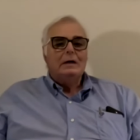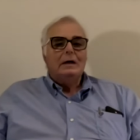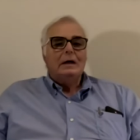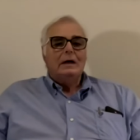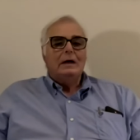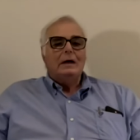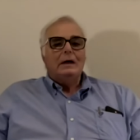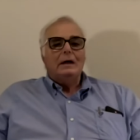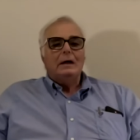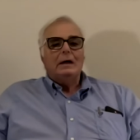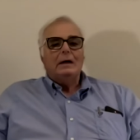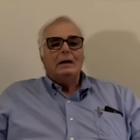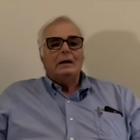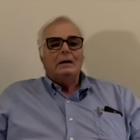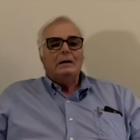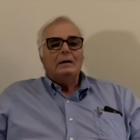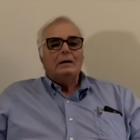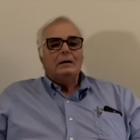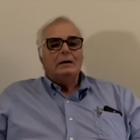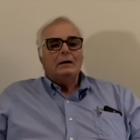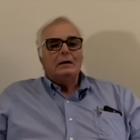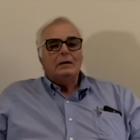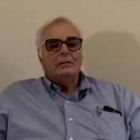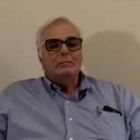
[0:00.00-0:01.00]
And
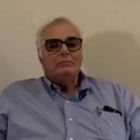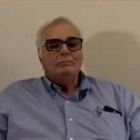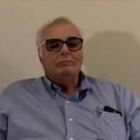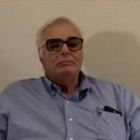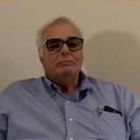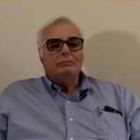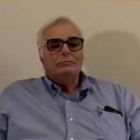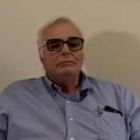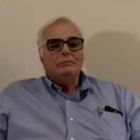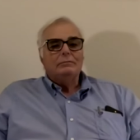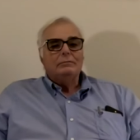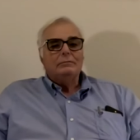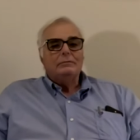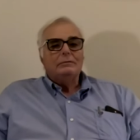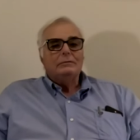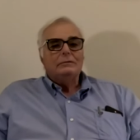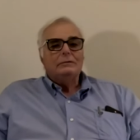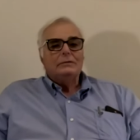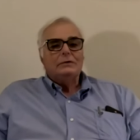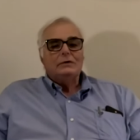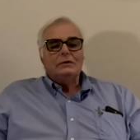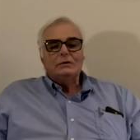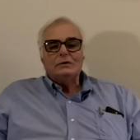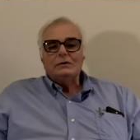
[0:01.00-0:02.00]
uh,
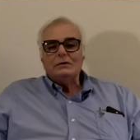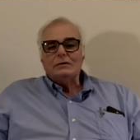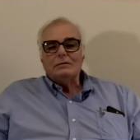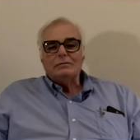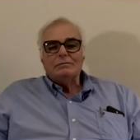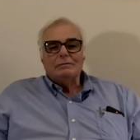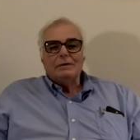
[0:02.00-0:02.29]
just